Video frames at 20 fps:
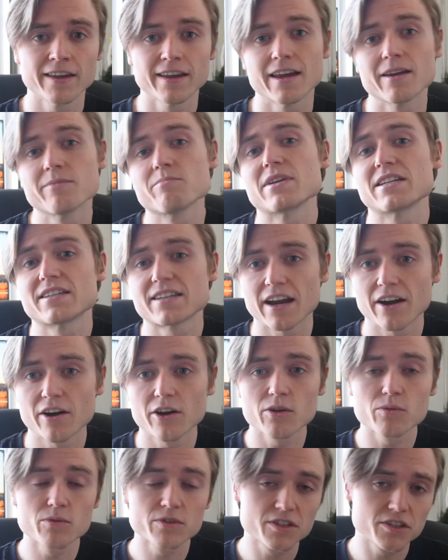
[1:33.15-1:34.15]
and
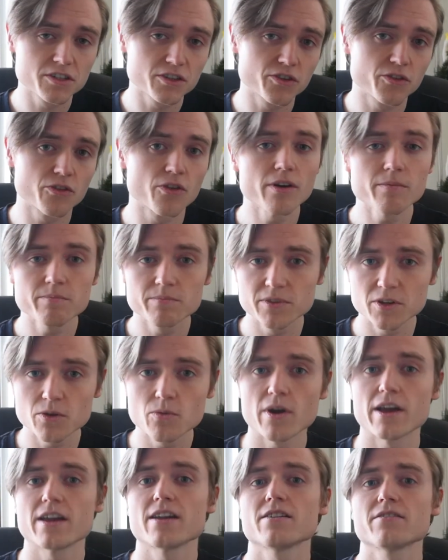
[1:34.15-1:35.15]
material was stripped
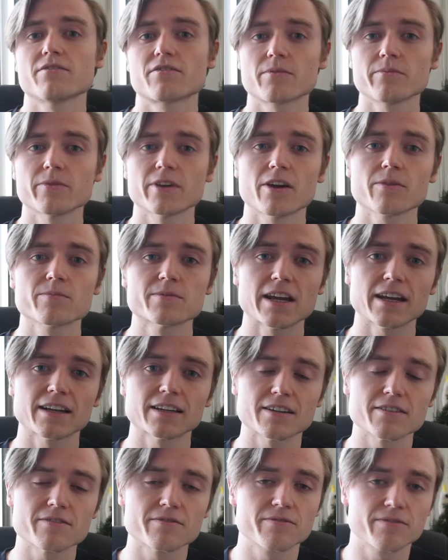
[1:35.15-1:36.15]
away from the object
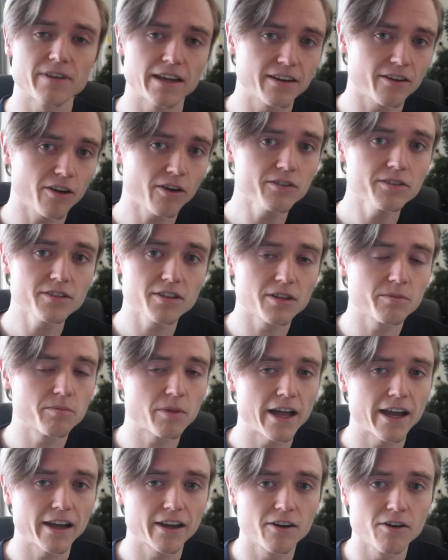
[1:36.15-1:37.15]
and fed onto the
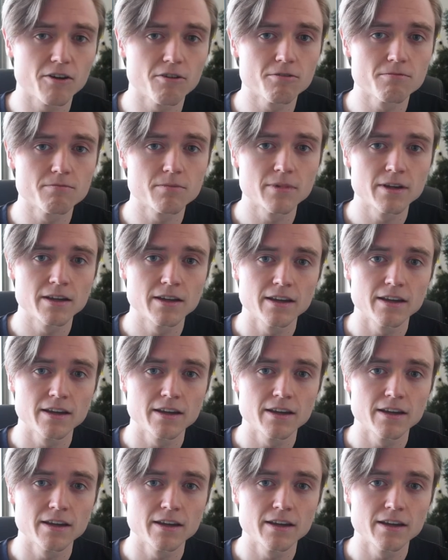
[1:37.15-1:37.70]
black hole.